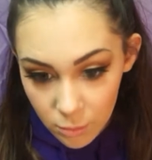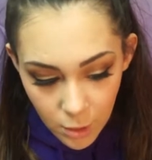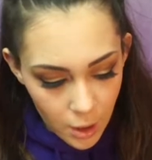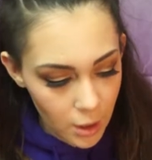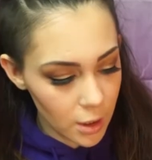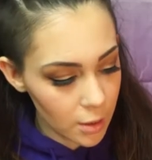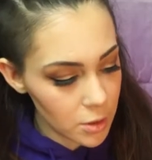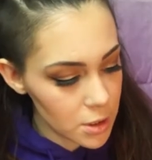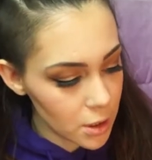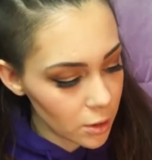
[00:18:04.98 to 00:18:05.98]
Alright, and then I'm
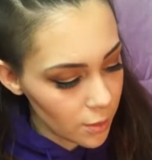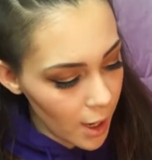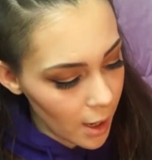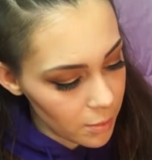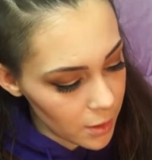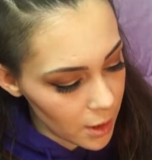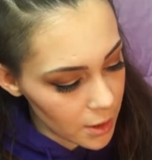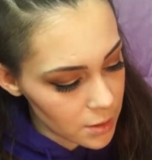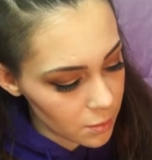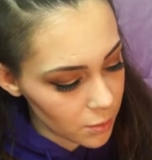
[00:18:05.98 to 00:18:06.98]
just gonna grab
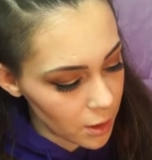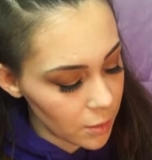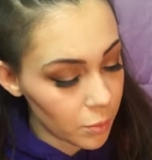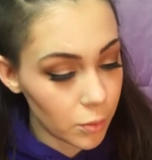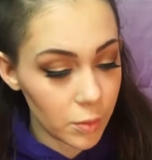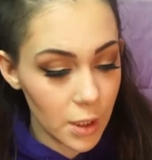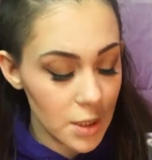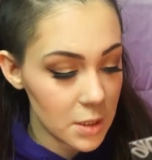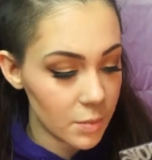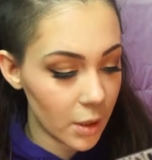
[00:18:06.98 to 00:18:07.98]
this really
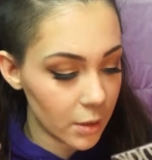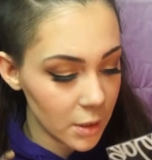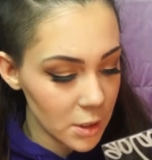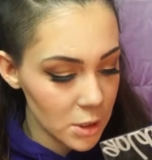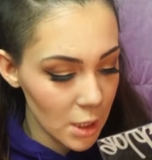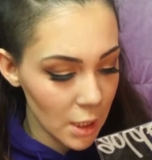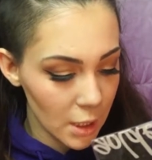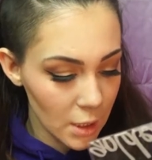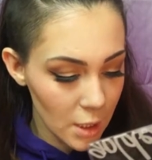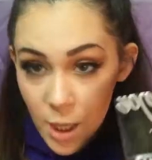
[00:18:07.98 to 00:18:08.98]
pretty sparkly
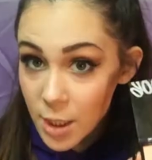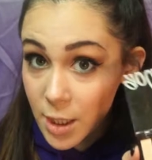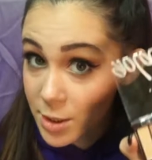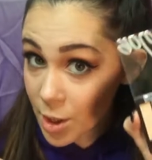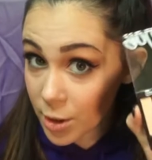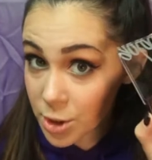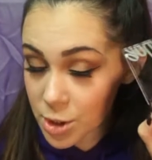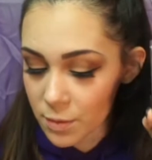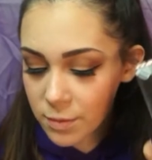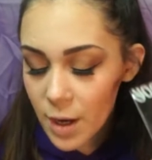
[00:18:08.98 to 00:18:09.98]
shade. It is called
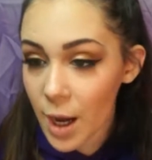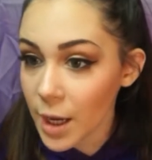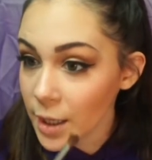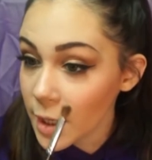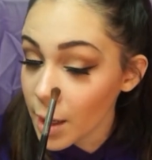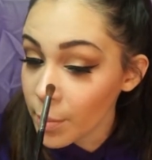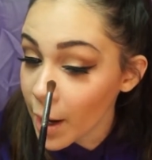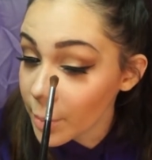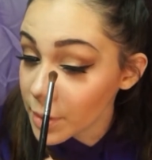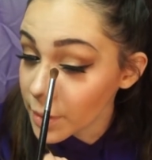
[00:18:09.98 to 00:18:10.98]
Chiffon, and I'm
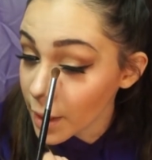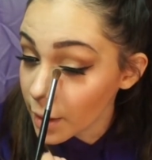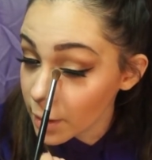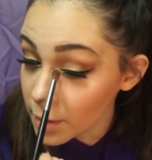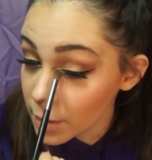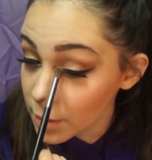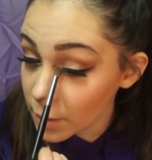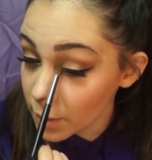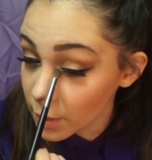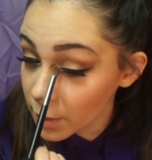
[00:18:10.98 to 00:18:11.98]
popping that
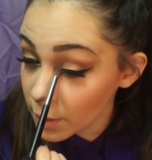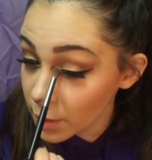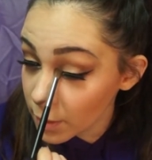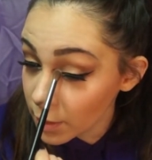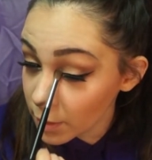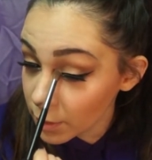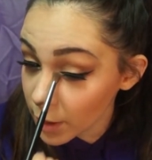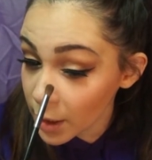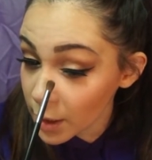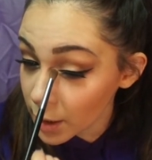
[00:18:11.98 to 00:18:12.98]

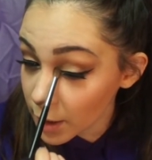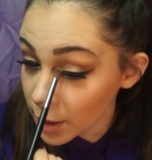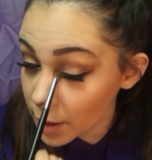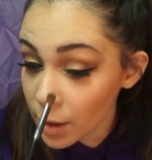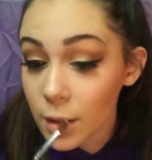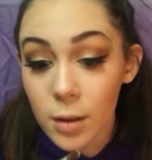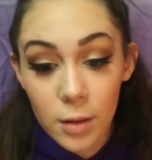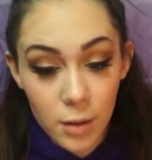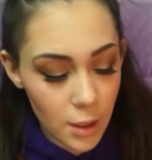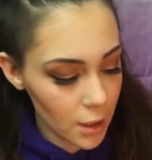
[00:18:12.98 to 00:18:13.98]
right in
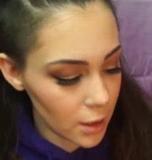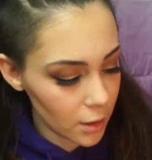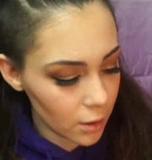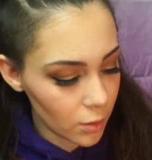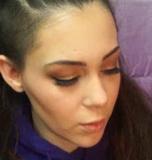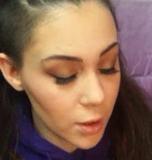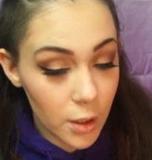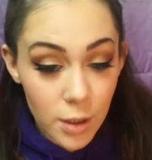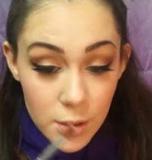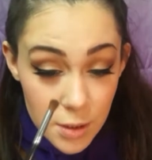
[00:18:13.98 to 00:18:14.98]
the inner
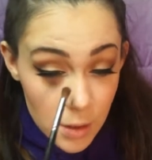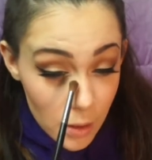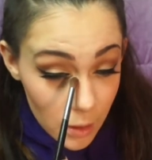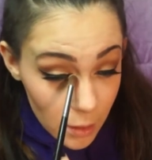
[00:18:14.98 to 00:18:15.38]
corners.